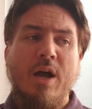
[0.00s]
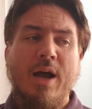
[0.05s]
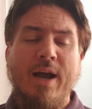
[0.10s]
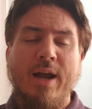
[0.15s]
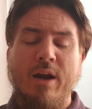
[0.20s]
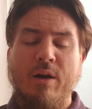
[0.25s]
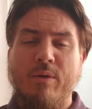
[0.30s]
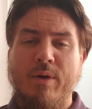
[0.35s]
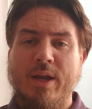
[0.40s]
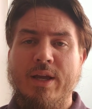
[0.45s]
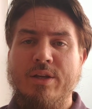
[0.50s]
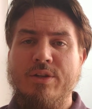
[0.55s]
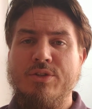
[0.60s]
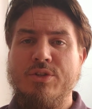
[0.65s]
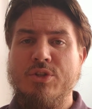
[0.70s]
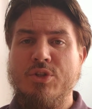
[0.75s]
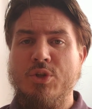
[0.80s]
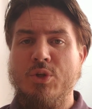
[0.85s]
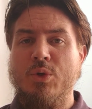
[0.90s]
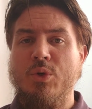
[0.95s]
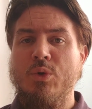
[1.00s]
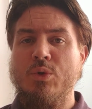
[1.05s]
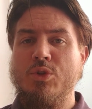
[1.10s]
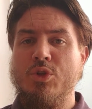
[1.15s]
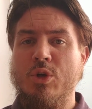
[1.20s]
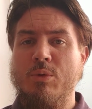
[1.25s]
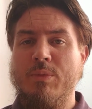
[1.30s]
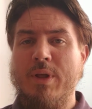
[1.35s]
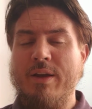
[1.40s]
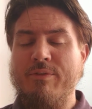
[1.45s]
I R As to
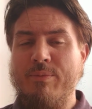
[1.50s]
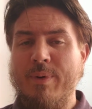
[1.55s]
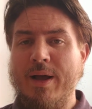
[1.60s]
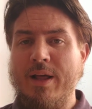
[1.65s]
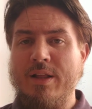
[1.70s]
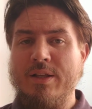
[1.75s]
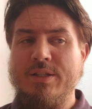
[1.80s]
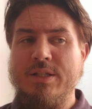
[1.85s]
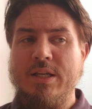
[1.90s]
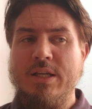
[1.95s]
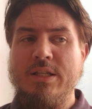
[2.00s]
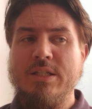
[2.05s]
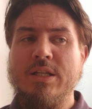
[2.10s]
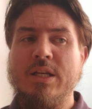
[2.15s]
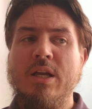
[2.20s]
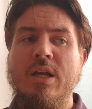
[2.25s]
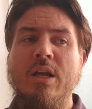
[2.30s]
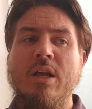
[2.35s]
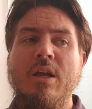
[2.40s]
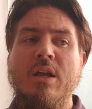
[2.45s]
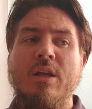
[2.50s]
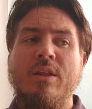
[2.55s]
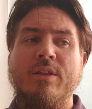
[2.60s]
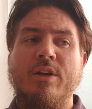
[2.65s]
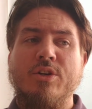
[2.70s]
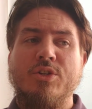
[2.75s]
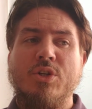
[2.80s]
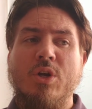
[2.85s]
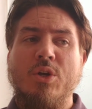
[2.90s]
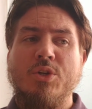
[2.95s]
term life policies.
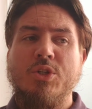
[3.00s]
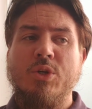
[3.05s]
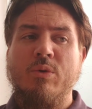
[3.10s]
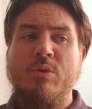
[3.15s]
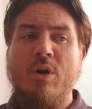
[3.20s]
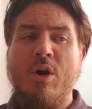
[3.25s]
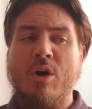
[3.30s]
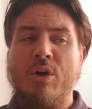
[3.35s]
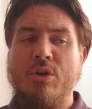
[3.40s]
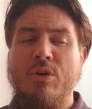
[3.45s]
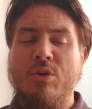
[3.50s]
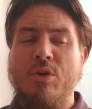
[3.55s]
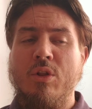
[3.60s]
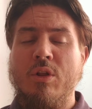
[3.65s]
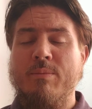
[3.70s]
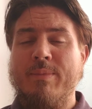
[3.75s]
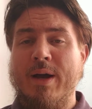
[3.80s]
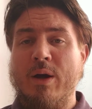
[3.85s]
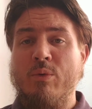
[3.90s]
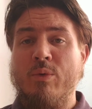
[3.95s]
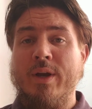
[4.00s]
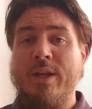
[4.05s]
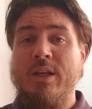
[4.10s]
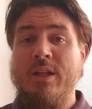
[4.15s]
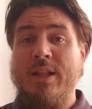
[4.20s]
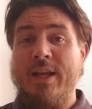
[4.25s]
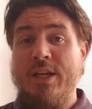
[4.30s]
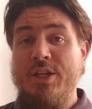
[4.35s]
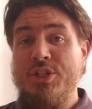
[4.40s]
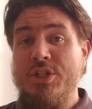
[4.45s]
There's also an article about
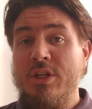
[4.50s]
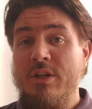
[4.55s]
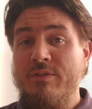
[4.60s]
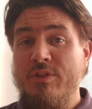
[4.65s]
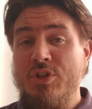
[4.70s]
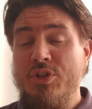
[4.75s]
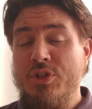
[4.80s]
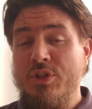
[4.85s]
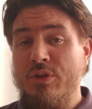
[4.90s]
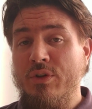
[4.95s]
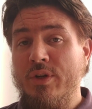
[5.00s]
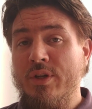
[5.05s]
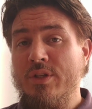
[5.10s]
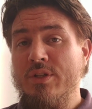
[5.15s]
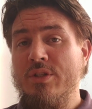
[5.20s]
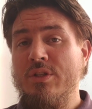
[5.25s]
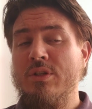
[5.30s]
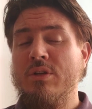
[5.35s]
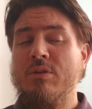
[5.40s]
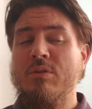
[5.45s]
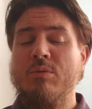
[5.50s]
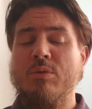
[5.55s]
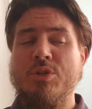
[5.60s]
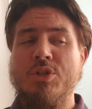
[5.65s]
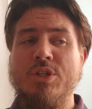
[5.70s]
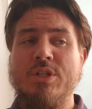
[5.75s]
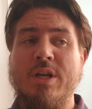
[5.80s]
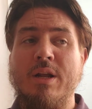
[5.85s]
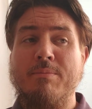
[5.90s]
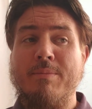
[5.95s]
regulation of insurance,
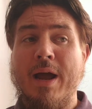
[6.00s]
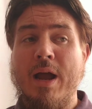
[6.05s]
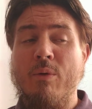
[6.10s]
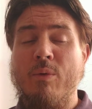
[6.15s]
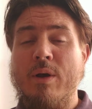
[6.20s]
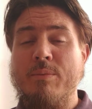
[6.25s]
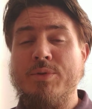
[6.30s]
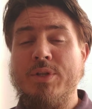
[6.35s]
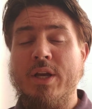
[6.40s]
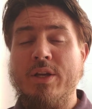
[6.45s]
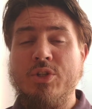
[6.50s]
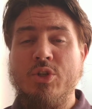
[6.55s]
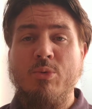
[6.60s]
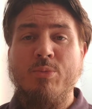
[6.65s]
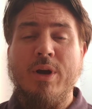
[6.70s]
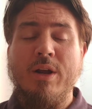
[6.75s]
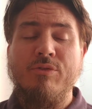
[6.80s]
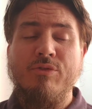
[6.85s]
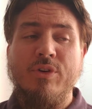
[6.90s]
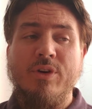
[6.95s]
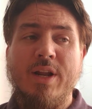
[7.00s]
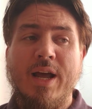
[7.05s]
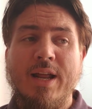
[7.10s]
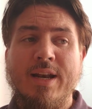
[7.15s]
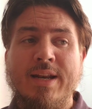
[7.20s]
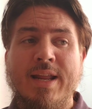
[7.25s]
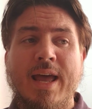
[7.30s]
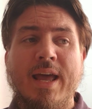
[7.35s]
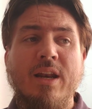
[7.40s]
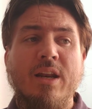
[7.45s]
which is on my website, joe bradford
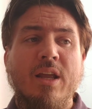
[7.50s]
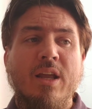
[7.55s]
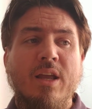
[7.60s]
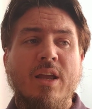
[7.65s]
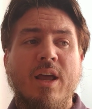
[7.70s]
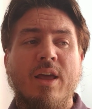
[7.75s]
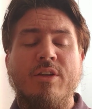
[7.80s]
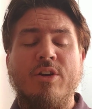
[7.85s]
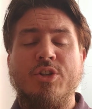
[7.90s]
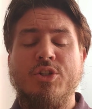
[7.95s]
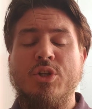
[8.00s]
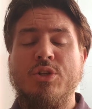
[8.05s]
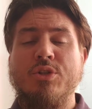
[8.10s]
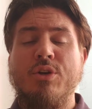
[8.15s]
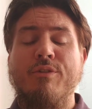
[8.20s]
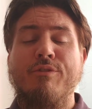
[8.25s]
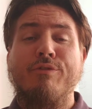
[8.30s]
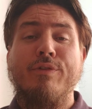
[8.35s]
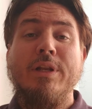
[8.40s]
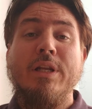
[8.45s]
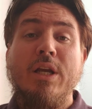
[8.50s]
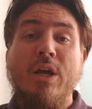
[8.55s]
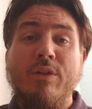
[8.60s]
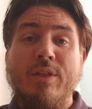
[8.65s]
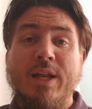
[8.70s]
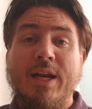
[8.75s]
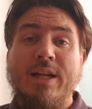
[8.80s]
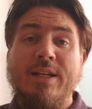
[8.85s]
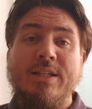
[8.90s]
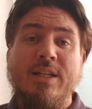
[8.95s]
dot net. And there's also a video
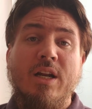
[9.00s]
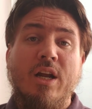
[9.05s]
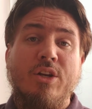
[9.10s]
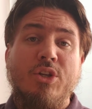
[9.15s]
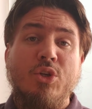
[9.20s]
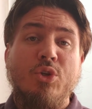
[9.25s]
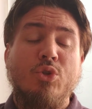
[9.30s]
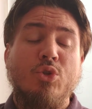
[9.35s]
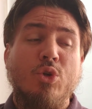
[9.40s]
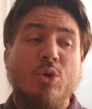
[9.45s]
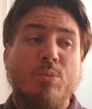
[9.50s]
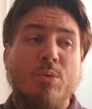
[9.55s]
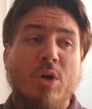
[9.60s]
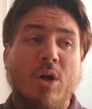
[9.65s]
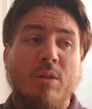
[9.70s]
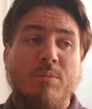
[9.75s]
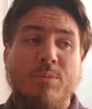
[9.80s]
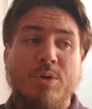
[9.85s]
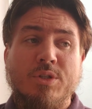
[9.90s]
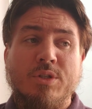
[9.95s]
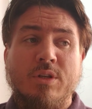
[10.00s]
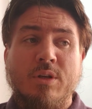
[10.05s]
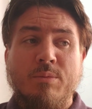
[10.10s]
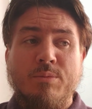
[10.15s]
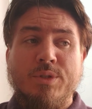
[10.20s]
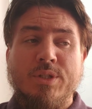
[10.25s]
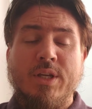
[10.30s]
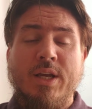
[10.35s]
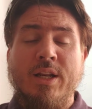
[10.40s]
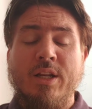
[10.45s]
that I did on YouTube called
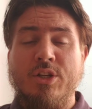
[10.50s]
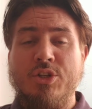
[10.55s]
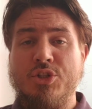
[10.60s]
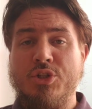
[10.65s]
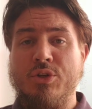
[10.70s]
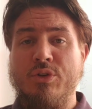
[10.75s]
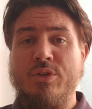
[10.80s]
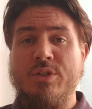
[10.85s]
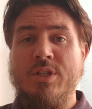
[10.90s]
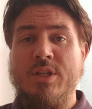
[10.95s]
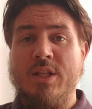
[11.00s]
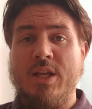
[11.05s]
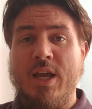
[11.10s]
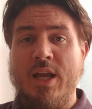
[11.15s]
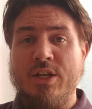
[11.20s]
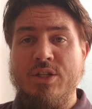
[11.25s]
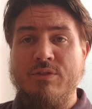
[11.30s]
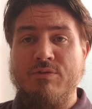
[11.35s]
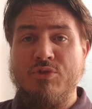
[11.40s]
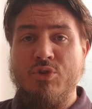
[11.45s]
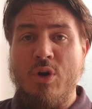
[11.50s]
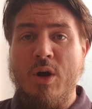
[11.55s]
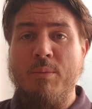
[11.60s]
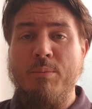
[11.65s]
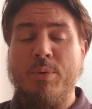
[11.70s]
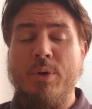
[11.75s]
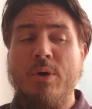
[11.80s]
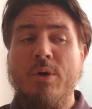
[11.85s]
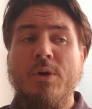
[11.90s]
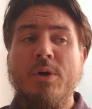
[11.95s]
Muslims and Insurance in the Age of
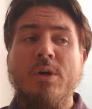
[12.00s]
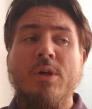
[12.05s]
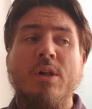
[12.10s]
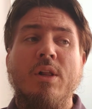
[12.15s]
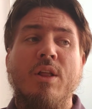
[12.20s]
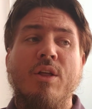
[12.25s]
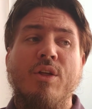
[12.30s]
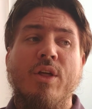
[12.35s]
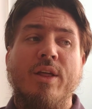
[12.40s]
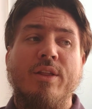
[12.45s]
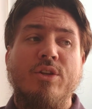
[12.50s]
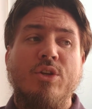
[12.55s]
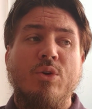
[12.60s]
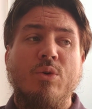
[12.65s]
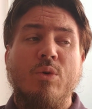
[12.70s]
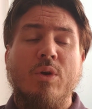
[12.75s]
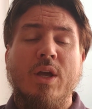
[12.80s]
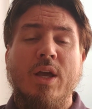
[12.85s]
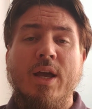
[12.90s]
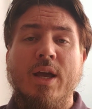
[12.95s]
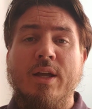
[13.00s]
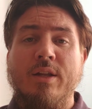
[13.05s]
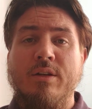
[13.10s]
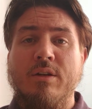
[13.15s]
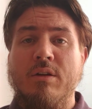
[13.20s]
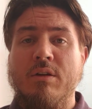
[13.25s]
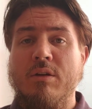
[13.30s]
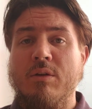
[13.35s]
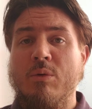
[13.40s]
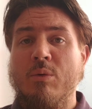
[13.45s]
Trump that you
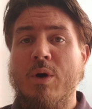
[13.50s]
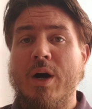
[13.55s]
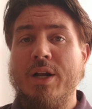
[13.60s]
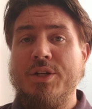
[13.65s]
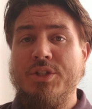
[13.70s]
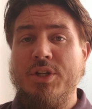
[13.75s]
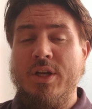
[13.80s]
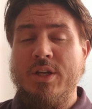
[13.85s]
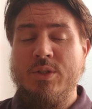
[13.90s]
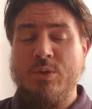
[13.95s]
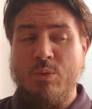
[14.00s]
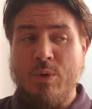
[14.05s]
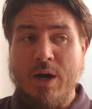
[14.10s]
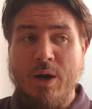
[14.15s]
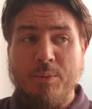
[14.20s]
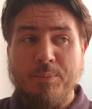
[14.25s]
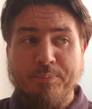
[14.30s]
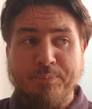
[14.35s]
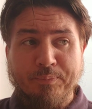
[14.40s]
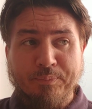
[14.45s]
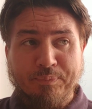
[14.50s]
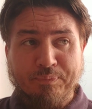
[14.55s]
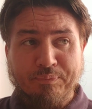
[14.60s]
can watch as well.